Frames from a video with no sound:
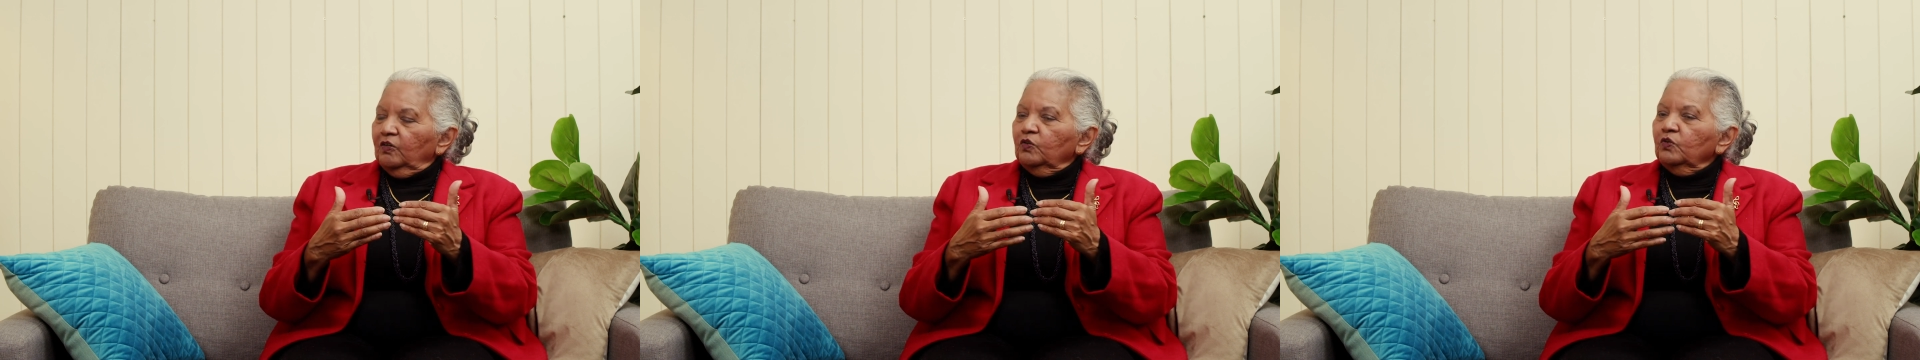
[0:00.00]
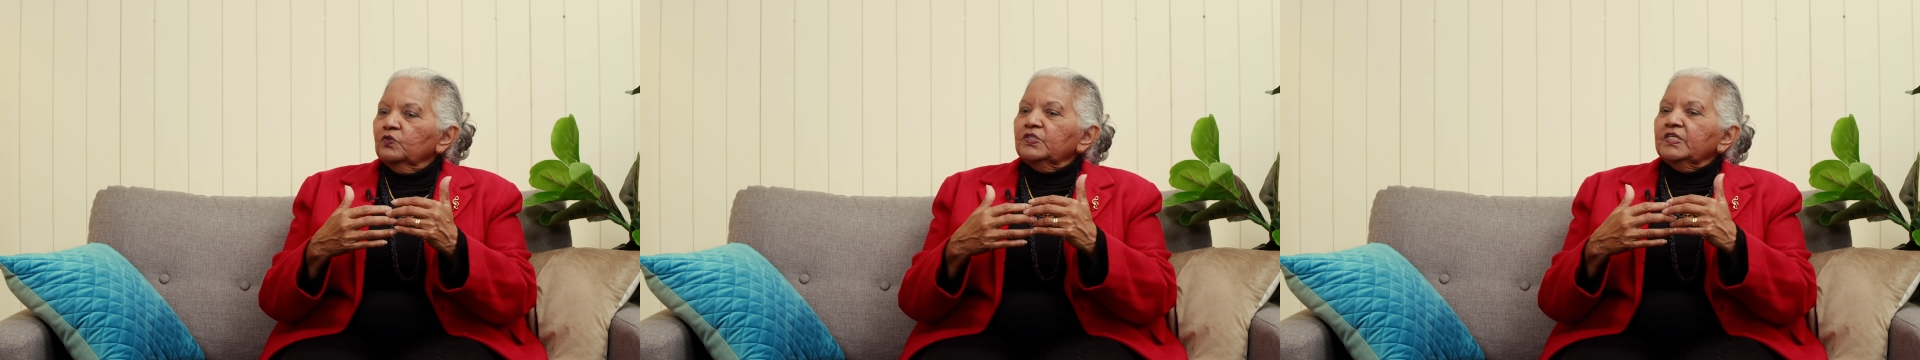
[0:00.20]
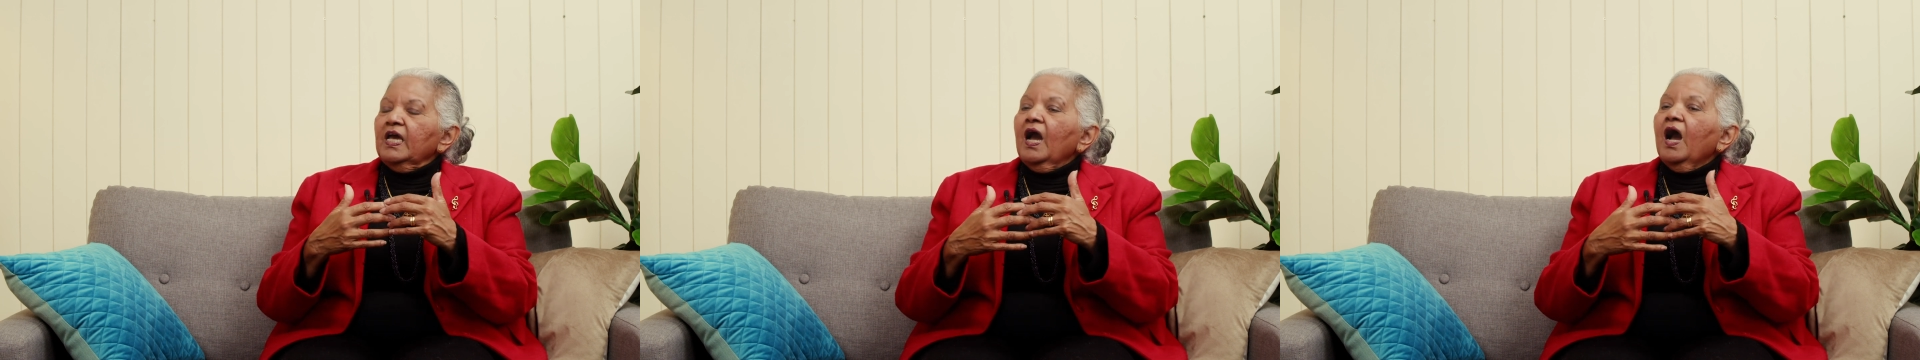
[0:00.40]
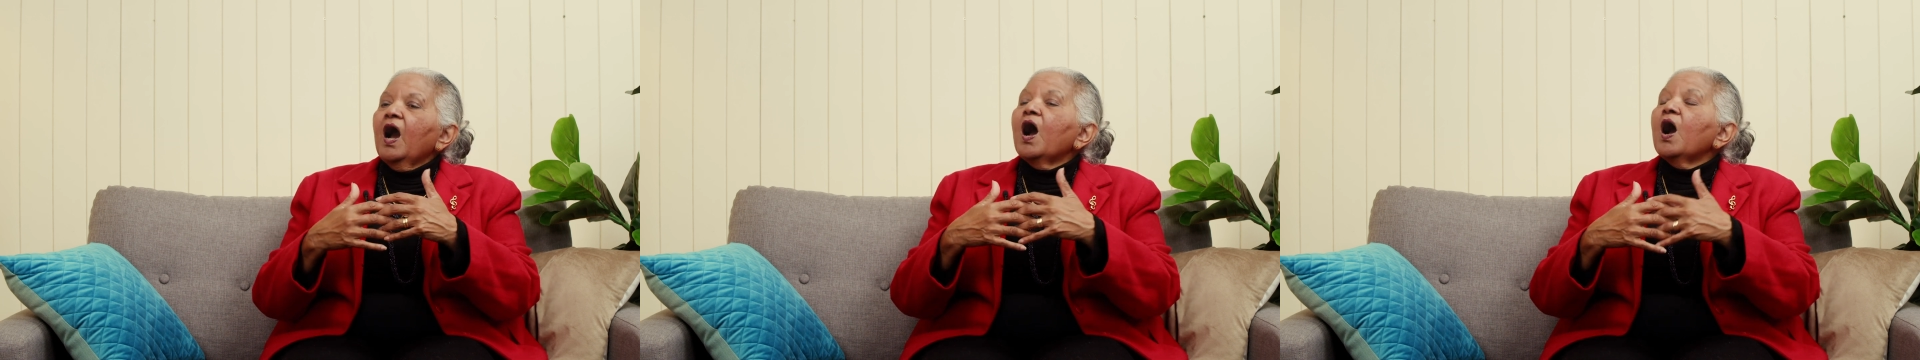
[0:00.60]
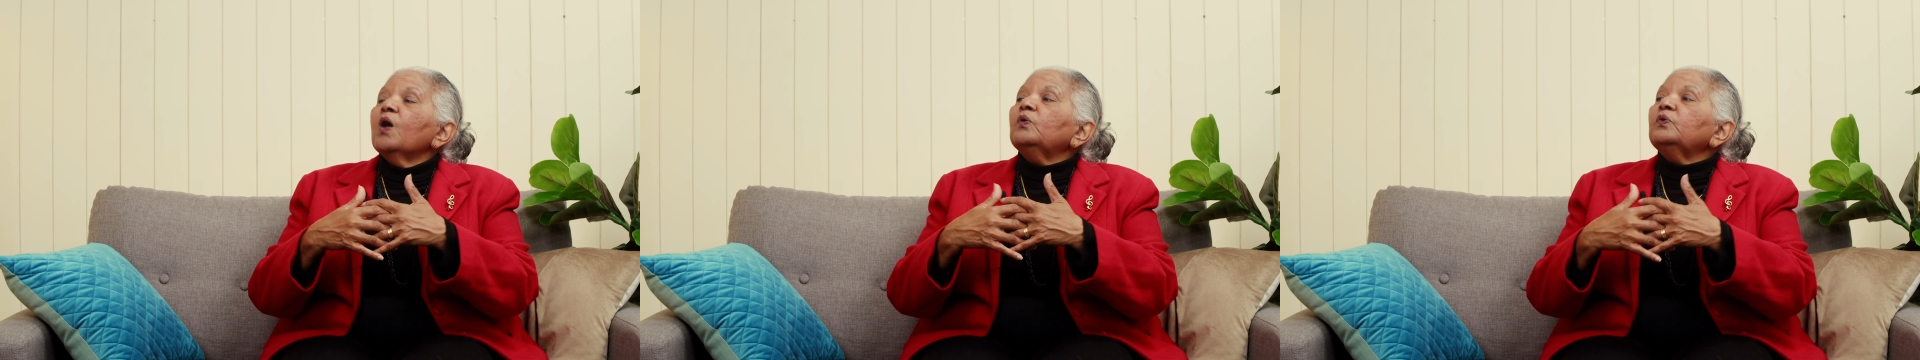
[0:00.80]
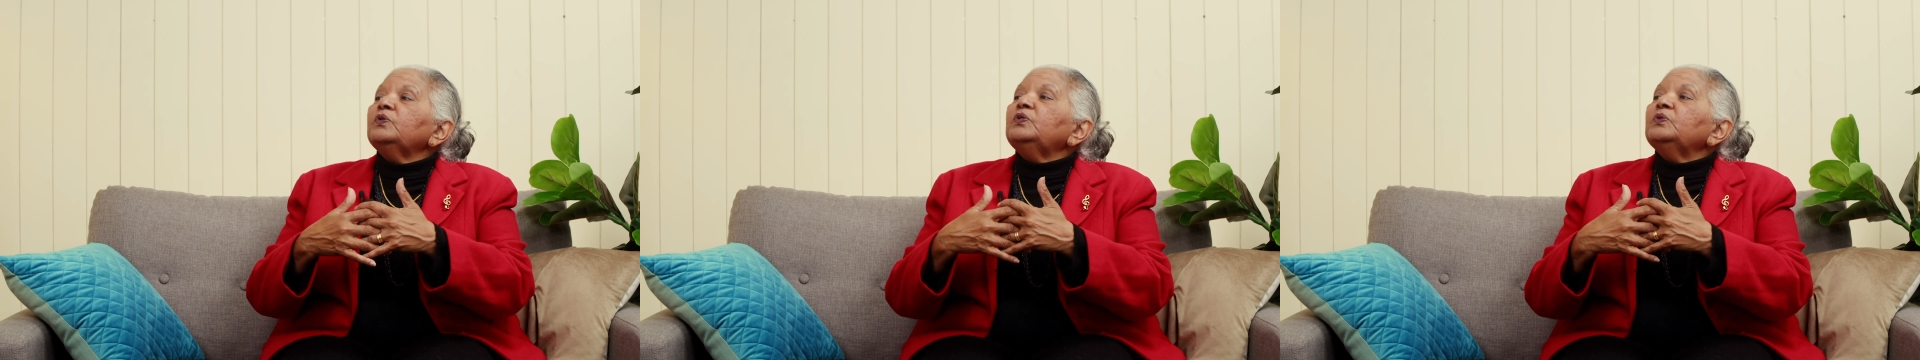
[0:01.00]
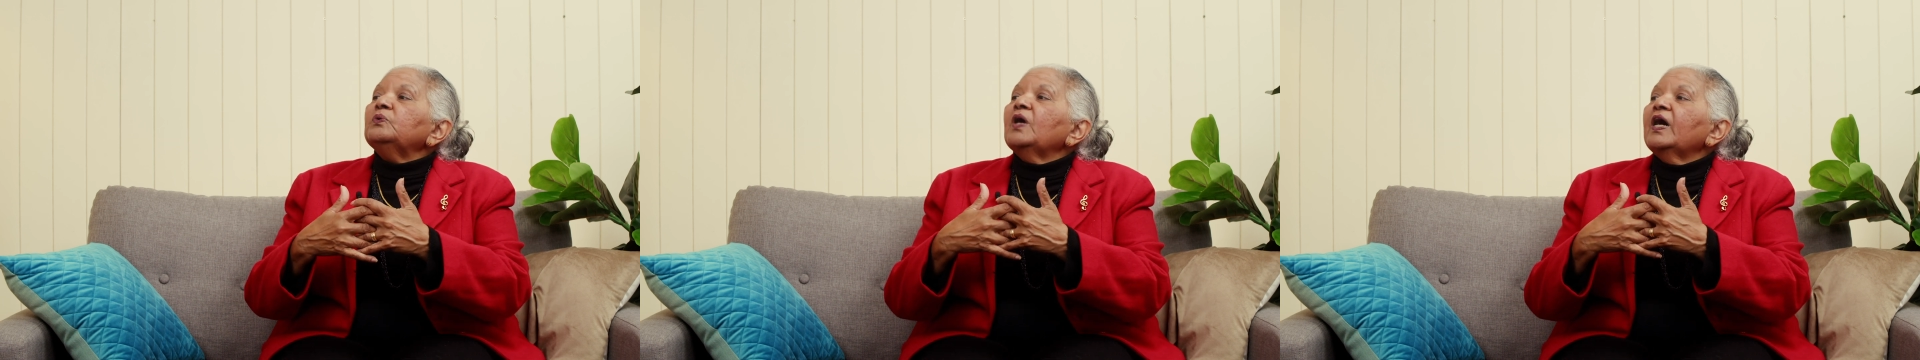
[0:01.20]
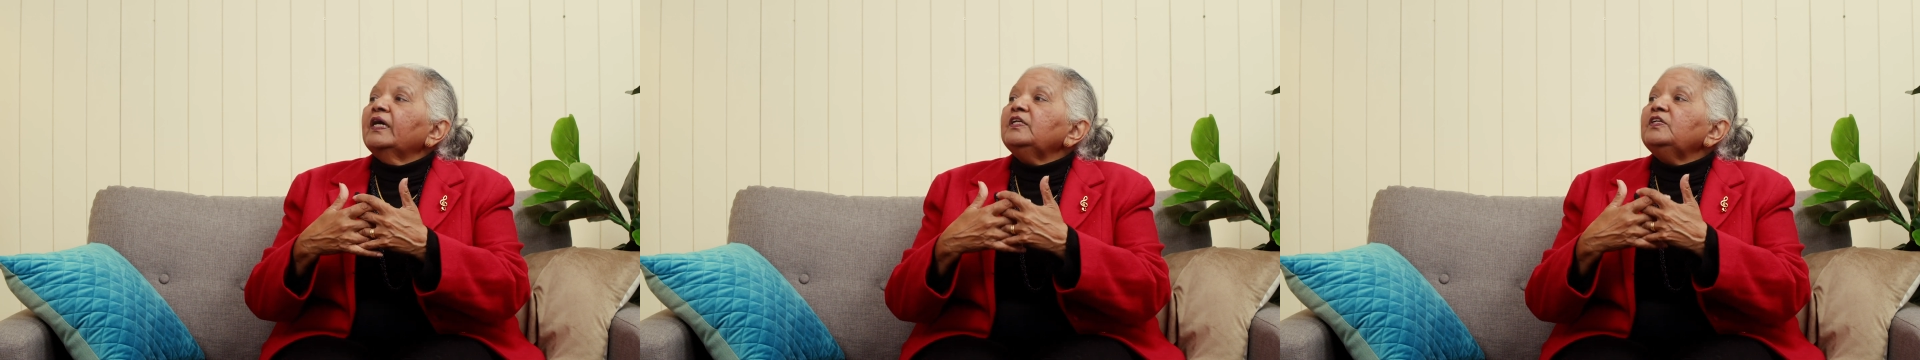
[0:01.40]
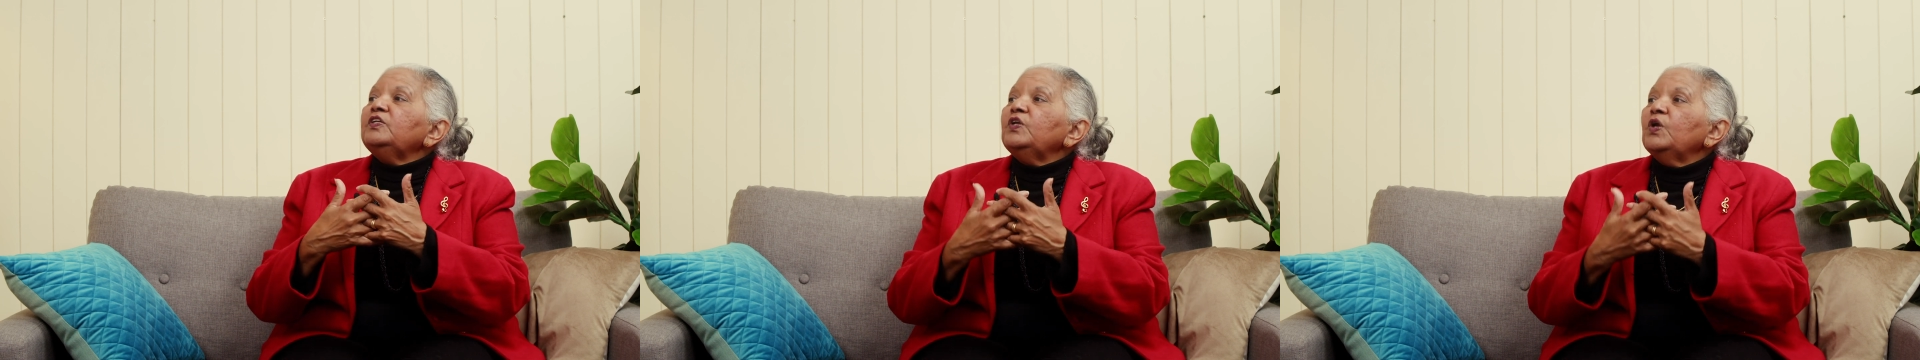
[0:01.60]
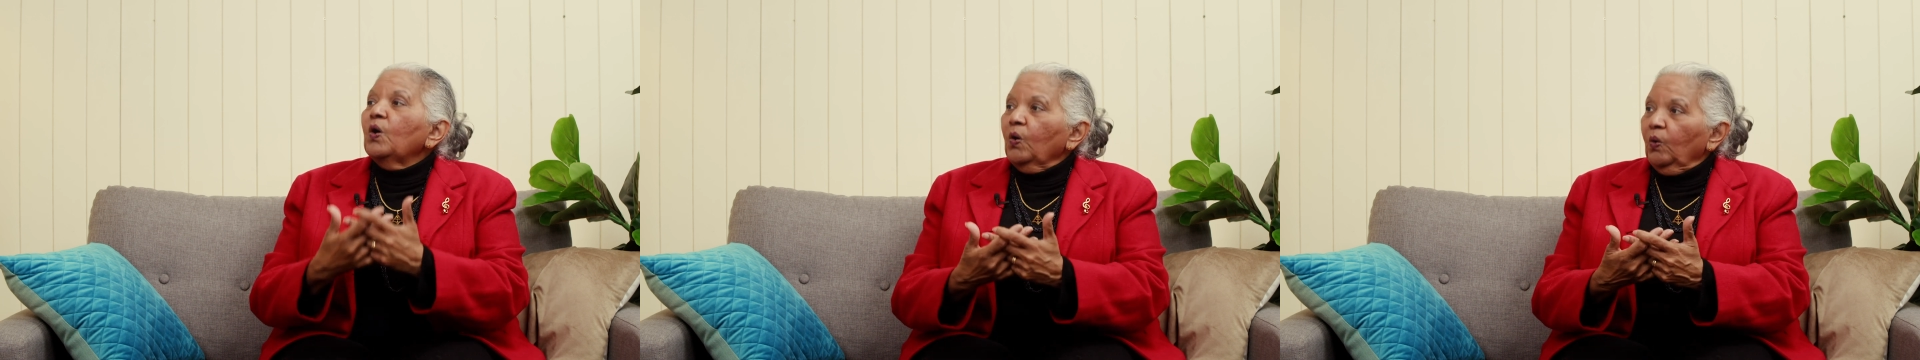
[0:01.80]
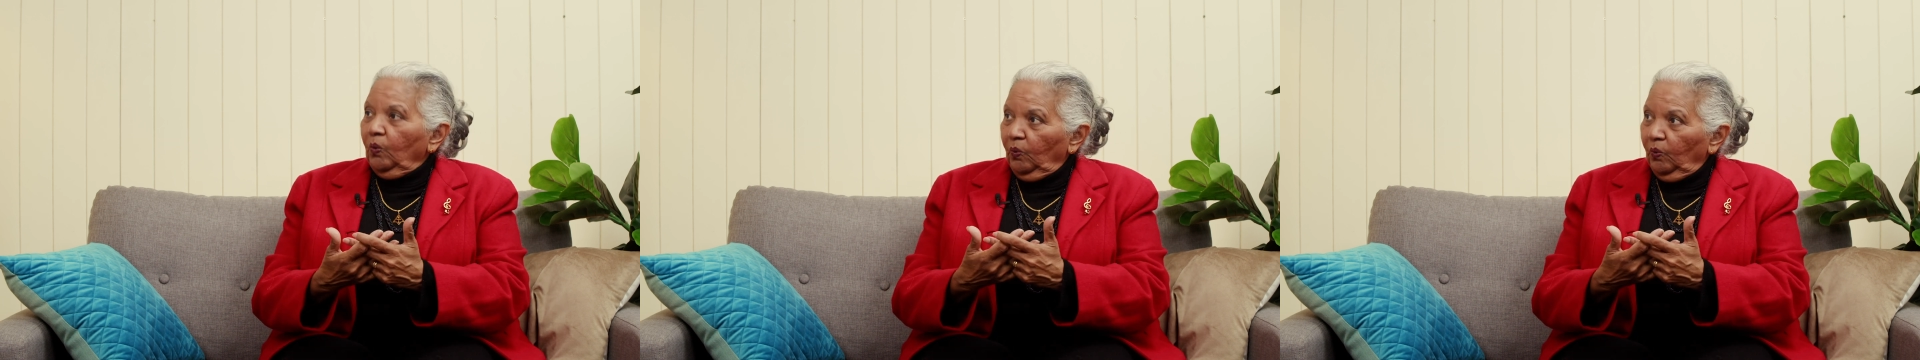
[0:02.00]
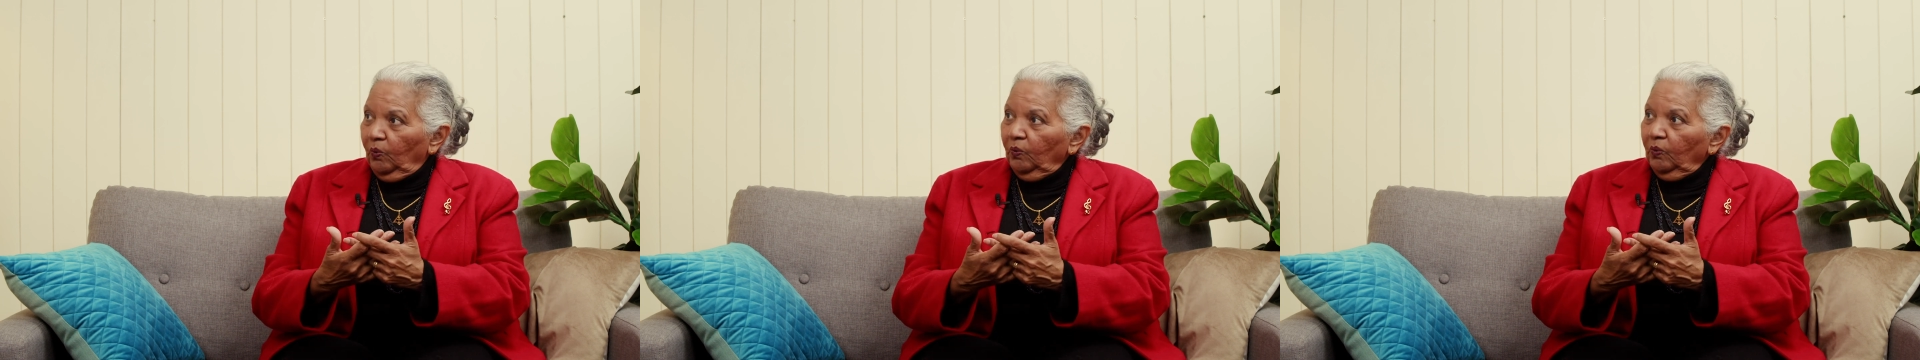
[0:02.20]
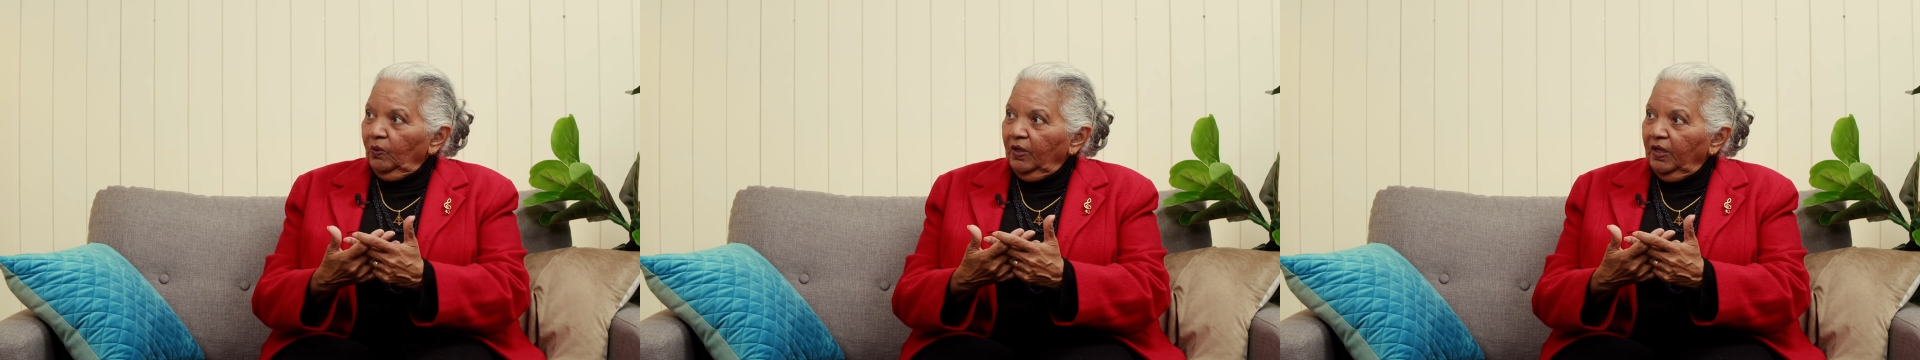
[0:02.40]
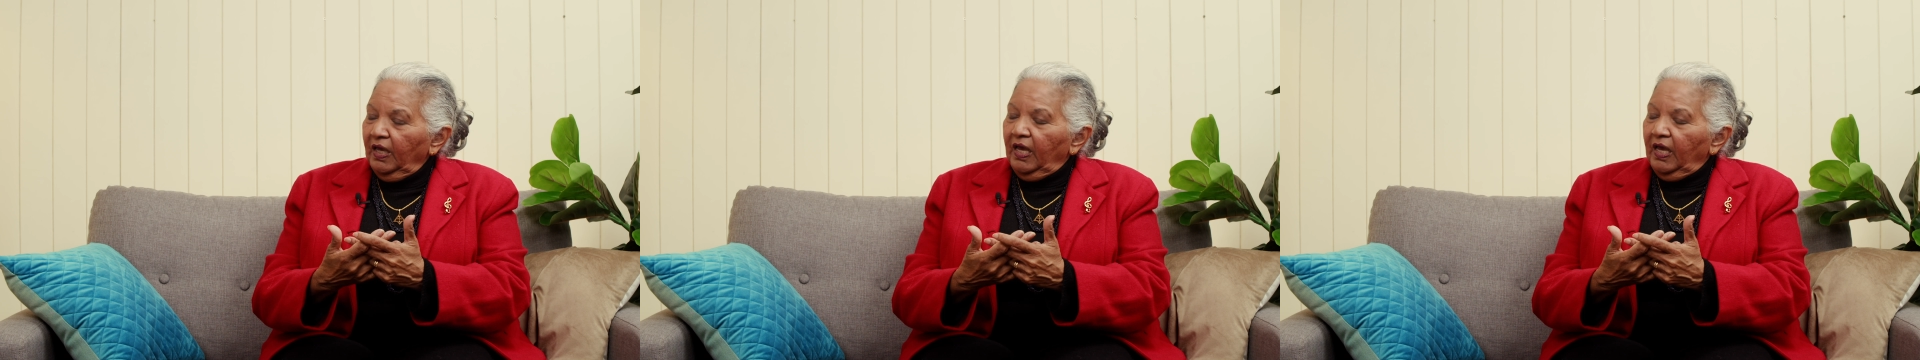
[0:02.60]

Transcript: to say, how do I know?